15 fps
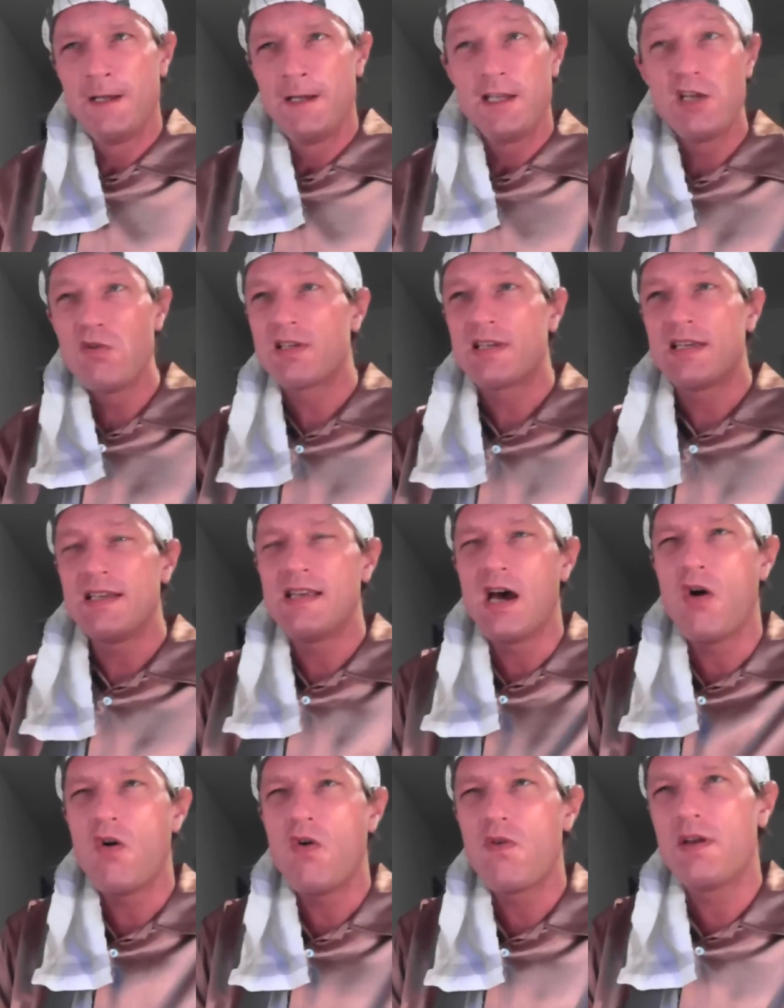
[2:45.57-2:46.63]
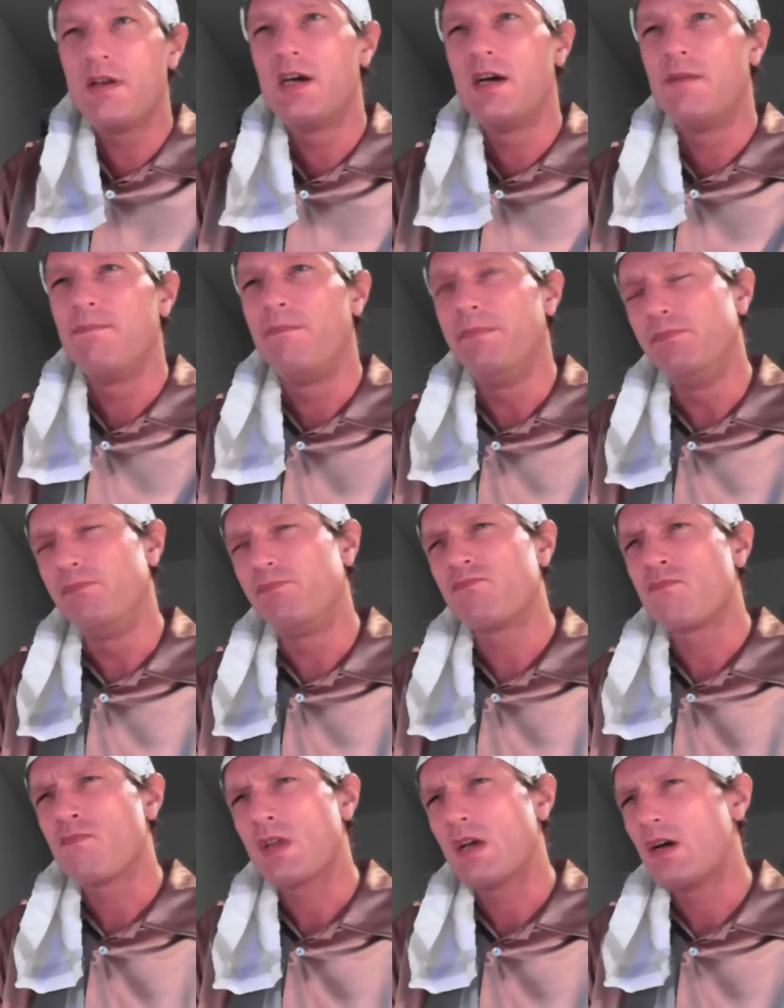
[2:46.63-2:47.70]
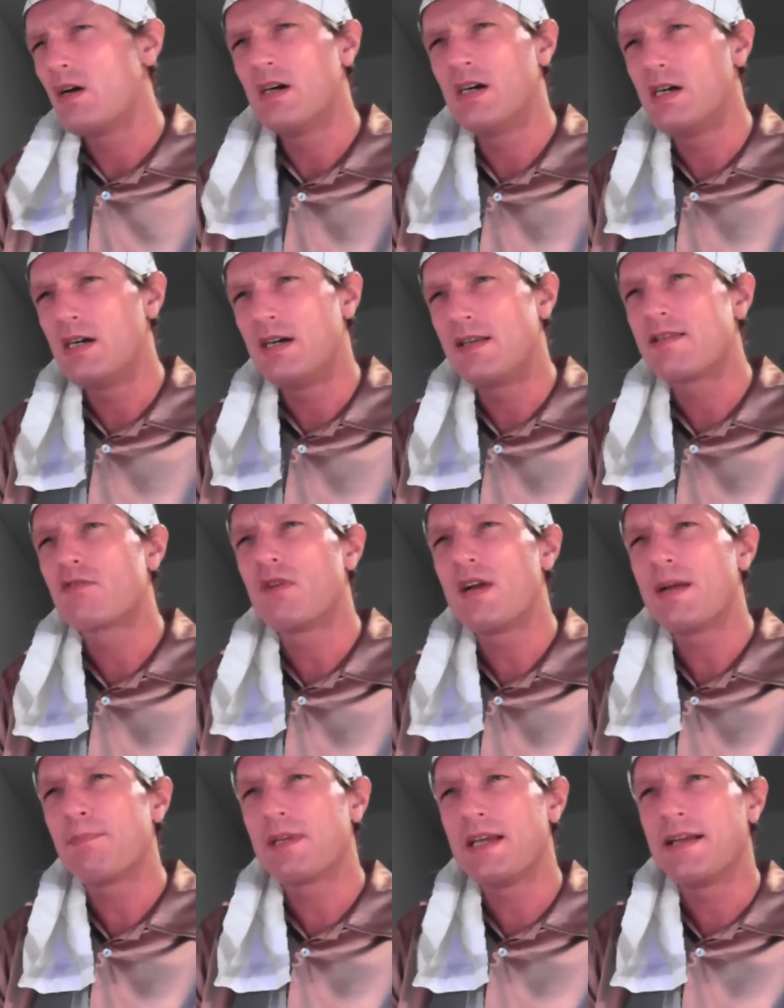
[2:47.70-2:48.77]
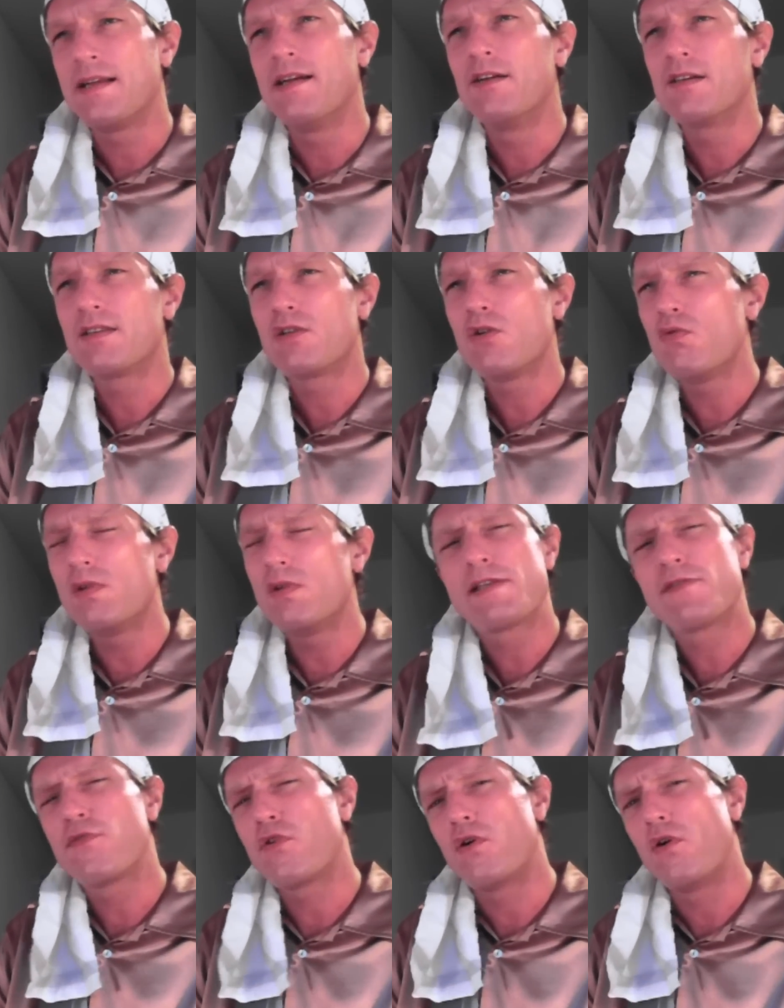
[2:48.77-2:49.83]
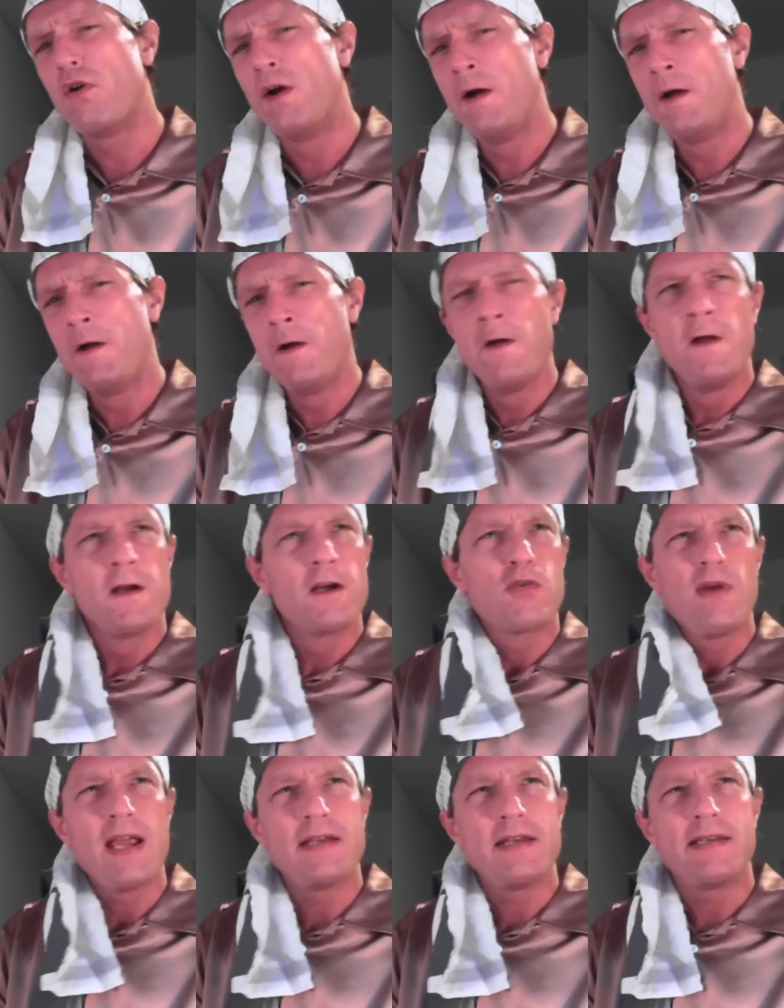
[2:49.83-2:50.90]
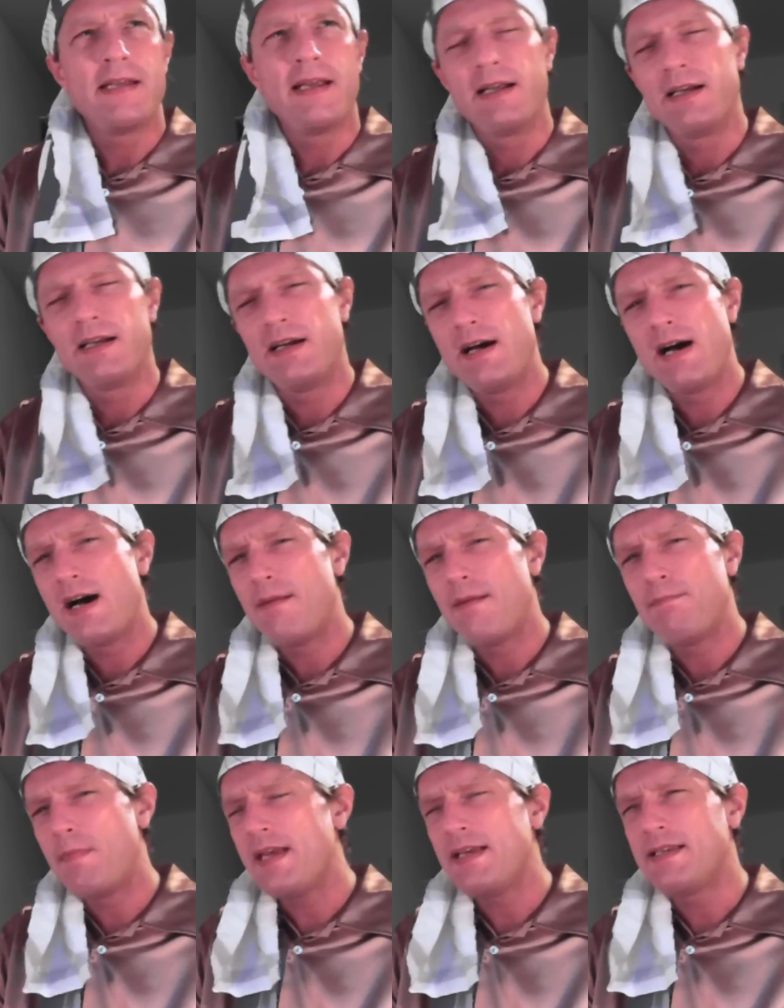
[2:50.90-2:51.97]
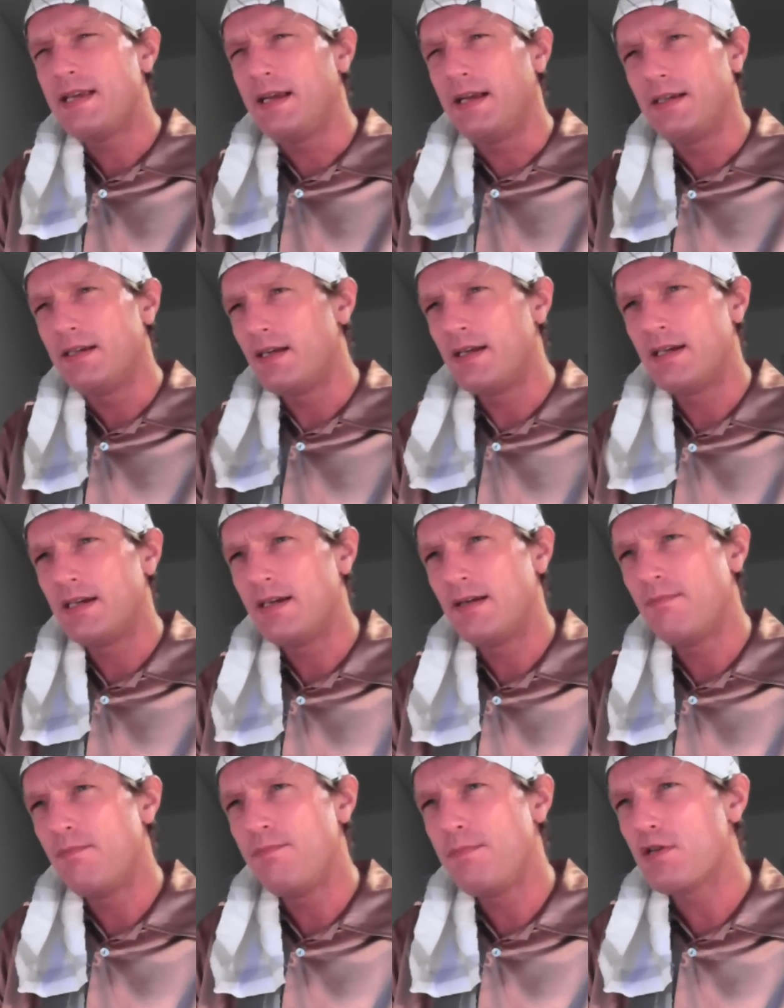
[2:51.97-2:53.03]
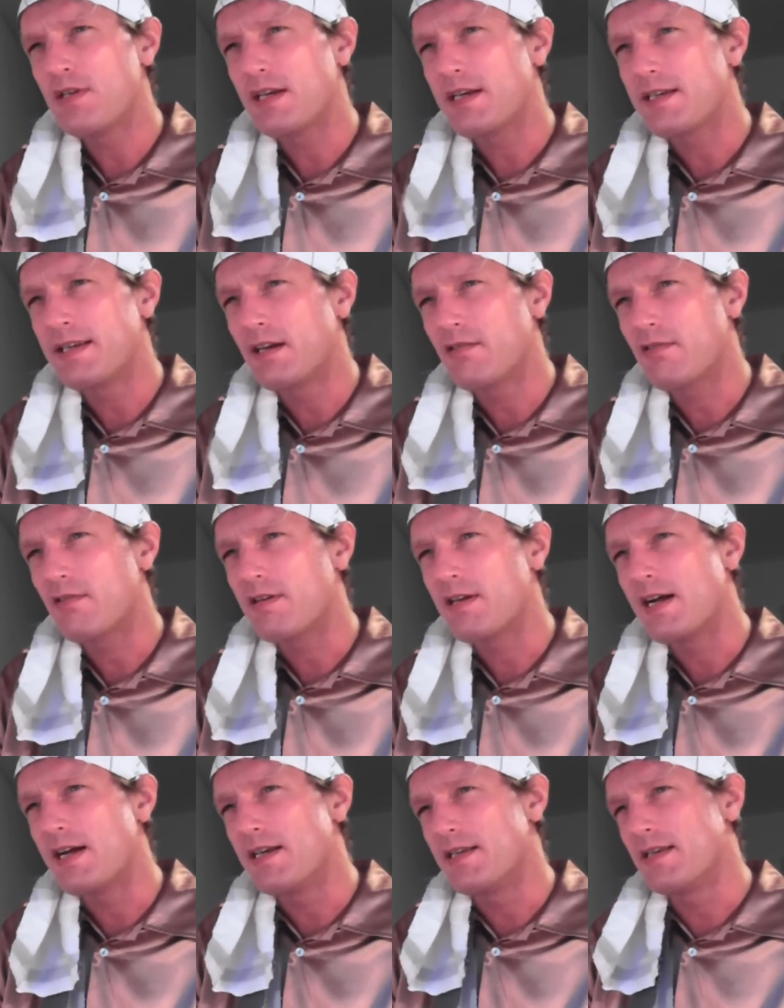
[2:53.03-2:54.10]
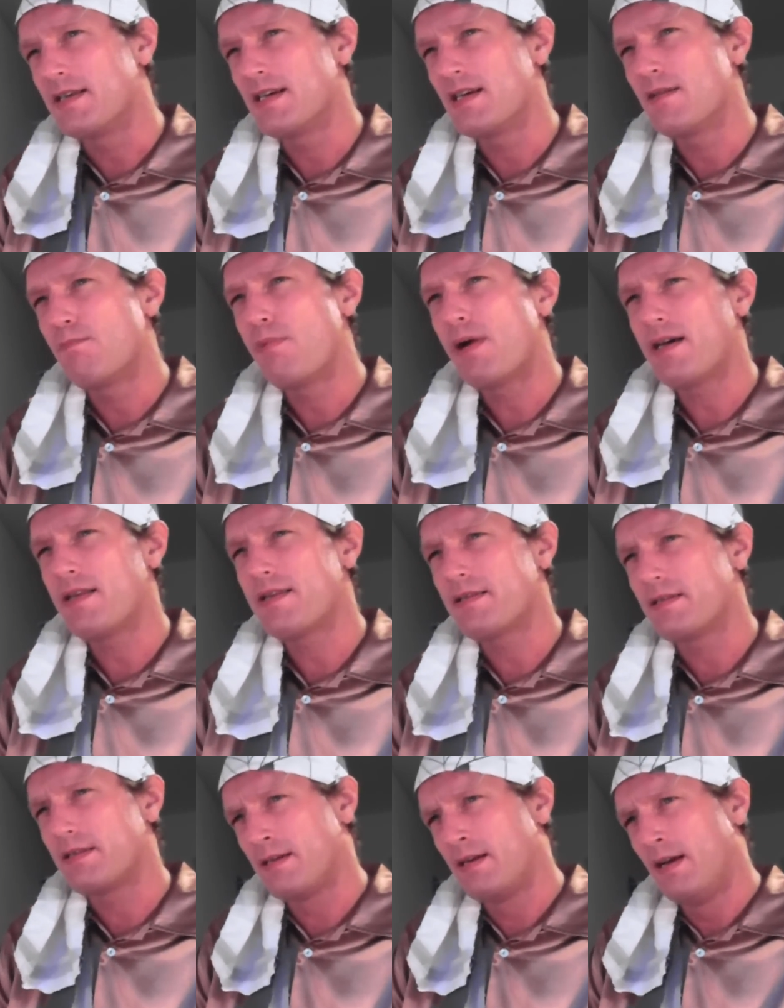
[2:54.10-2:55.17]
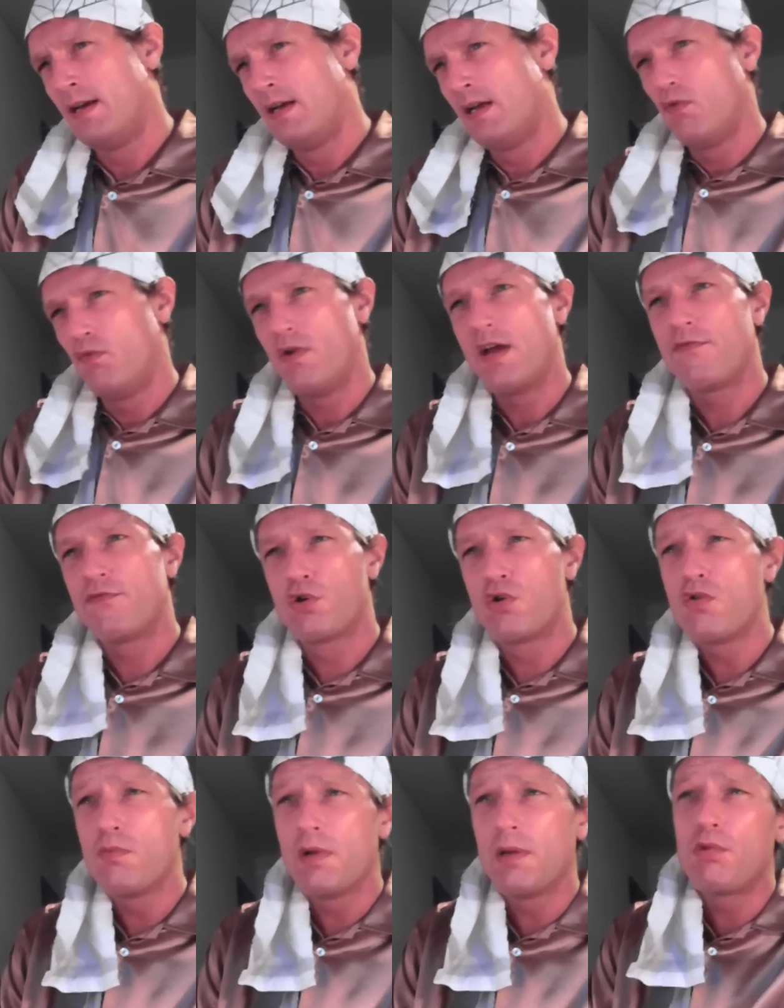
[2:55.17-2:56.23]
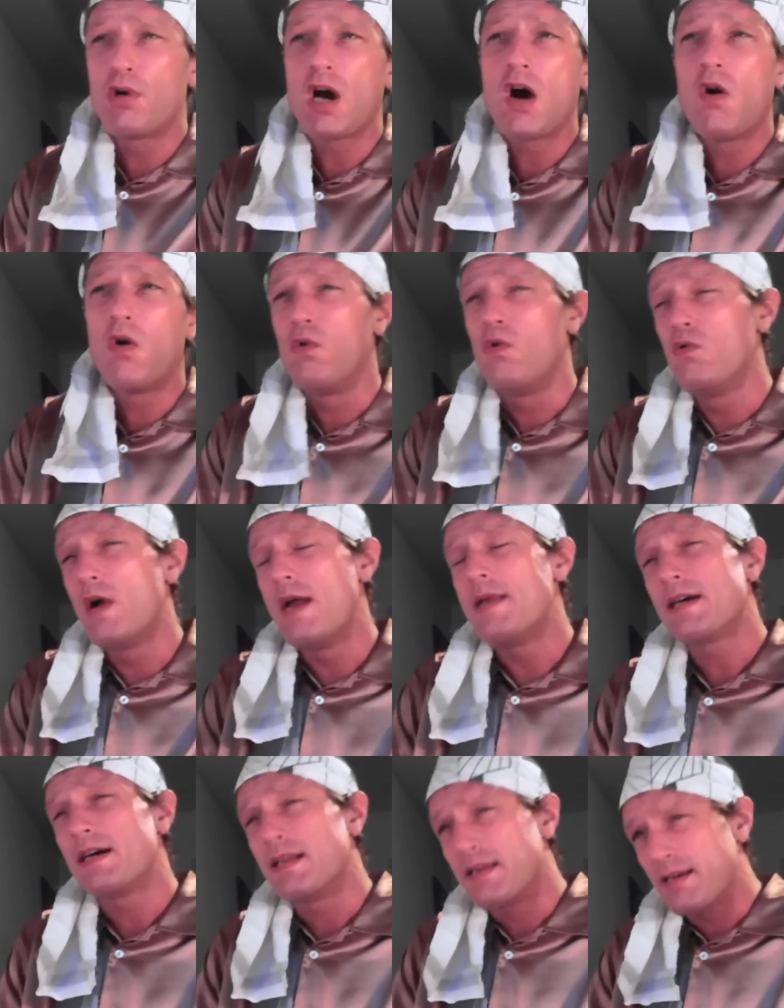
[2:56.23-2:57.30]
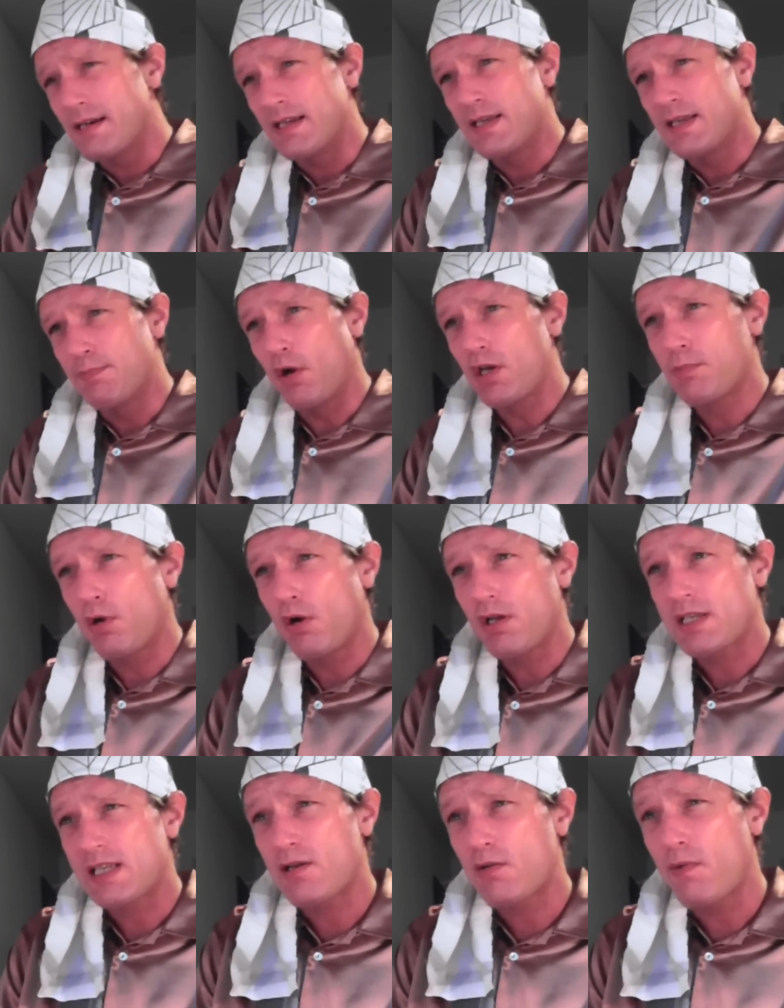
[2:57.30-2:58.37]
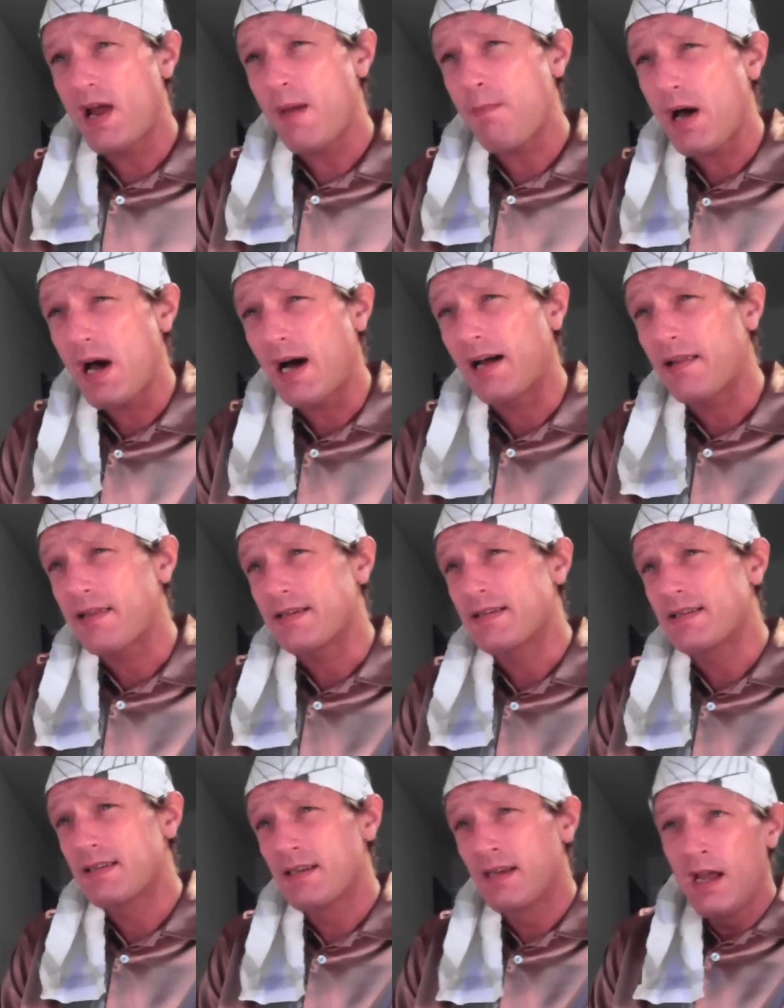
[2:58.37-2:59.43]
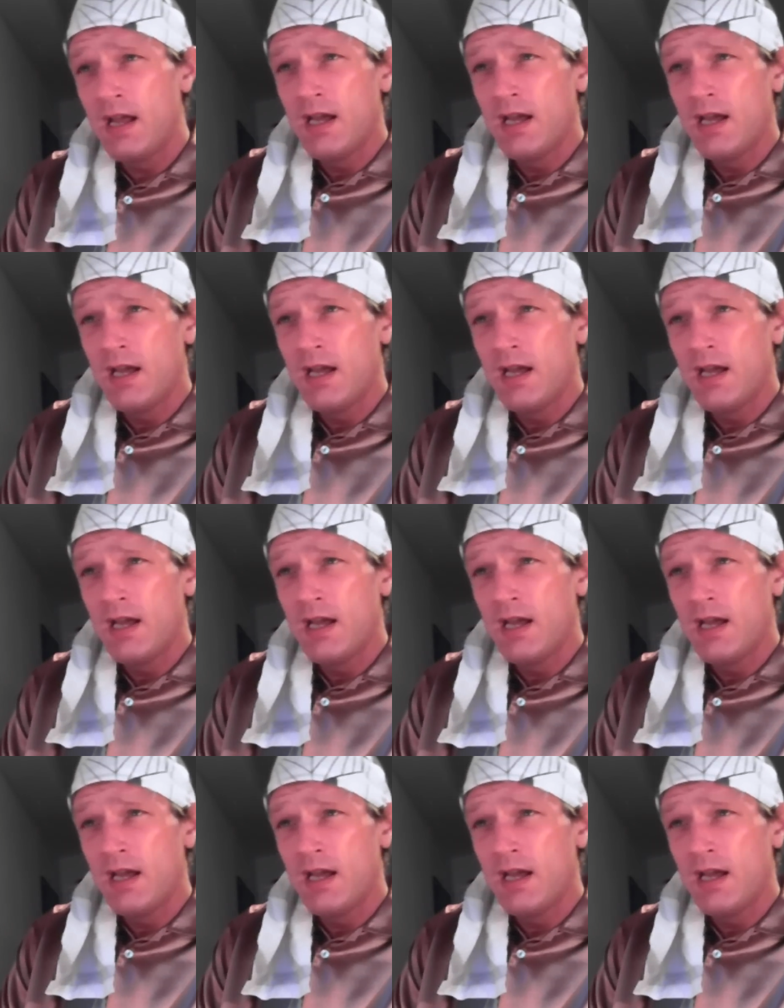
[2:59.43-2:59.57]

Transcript: used his own scripting tools for creating amazing music synchronized paths. We have Truman Brown, who entered SpongeBob SquarePants.